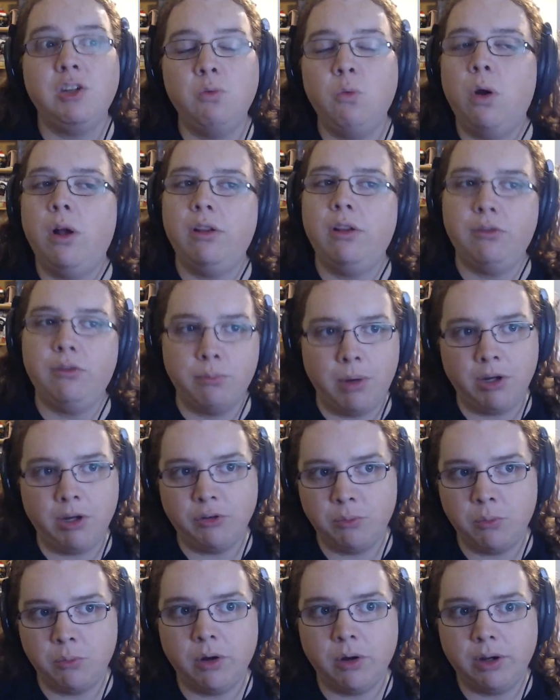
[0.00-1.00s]
was
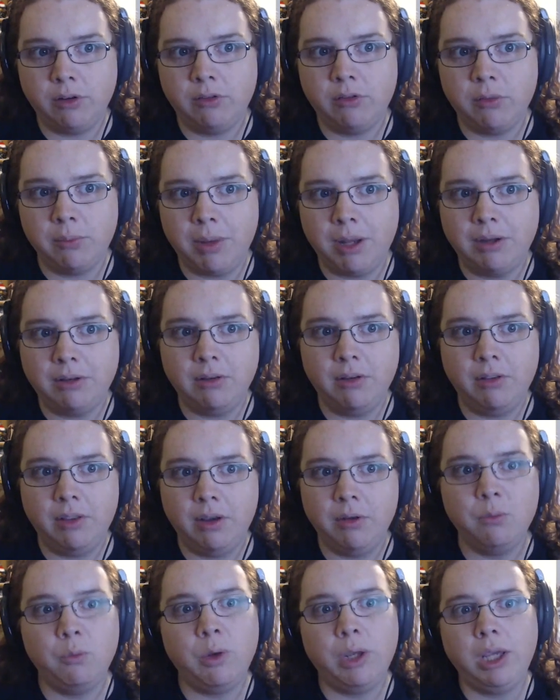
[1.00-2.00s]
much more instrumental
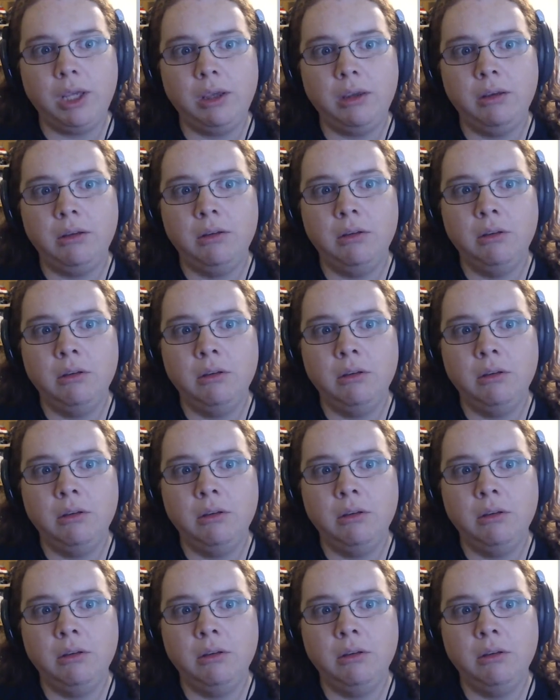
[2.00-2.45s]
than we.